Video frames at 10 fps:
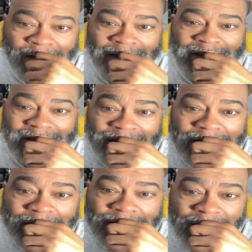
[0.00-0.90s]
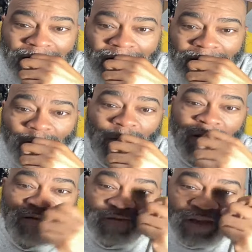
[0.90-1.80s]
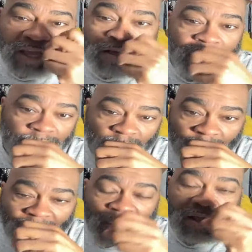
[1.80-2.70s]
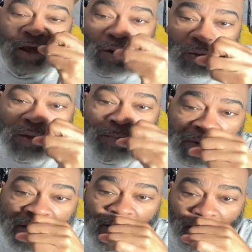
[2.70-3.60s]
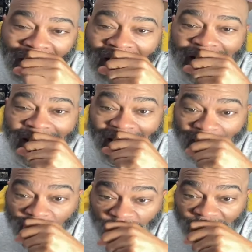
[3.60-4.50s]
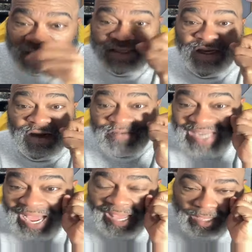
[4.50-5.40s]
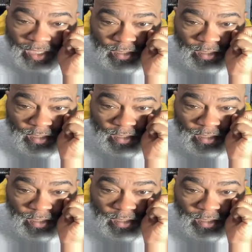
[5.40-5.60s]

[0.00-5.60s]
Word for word: And anytime we invade the human body, we put the body at risk of dying.